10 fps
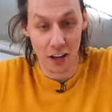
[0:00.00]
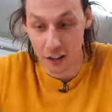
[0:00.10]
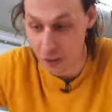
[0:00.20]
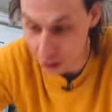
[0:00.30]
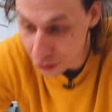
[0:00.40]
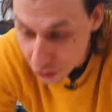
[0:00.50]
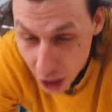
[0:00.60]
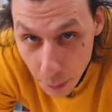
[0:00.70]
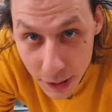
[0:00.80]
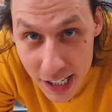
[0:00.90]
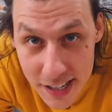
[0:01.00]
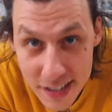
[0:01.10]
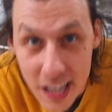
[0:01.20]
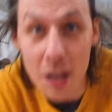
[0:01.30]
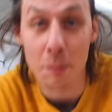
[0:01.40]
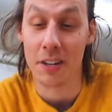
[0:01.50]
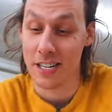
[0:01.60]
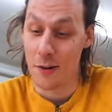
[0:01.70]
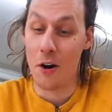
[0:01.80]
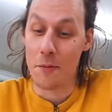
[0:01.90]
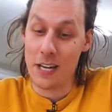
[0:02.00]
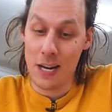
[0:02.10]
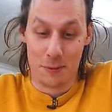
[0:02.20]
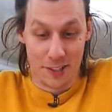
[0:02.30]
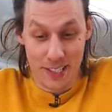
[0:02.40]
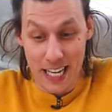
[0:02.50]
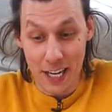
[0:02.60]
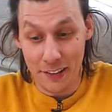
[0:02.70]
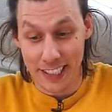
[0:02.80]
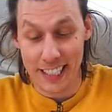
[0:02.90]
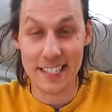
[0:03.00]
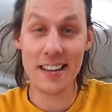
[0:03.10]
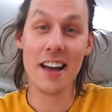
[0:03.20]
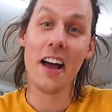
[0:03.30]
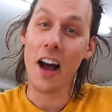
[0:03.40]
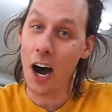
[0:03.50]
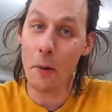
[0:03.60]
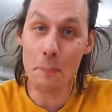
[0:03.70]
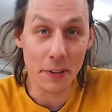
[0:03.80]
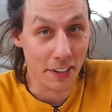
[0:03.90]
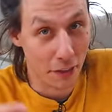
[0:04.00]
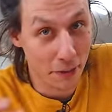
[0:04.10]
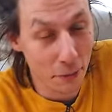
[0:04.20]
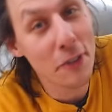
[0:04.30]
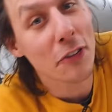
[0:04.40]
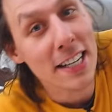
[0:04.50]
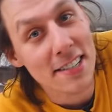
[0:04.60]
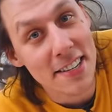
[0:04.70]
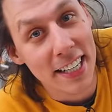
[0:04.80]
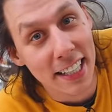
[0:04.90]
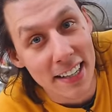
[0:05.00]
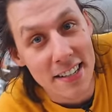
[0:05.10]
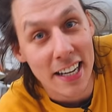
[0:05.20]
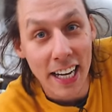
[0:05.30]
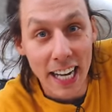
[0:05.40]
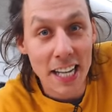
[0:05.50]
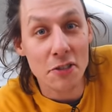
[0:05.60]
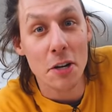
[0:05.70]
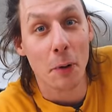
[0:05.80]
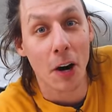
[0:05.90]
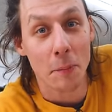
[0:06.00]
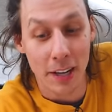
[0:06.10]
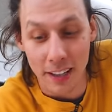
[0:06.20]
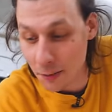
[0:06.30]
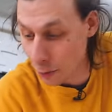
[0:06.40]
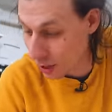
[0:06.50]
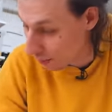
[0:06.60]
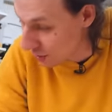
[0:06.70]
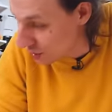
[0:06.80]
on the top of this because I want to be able to carry this up the three flights of stairs into the apartment where I'm going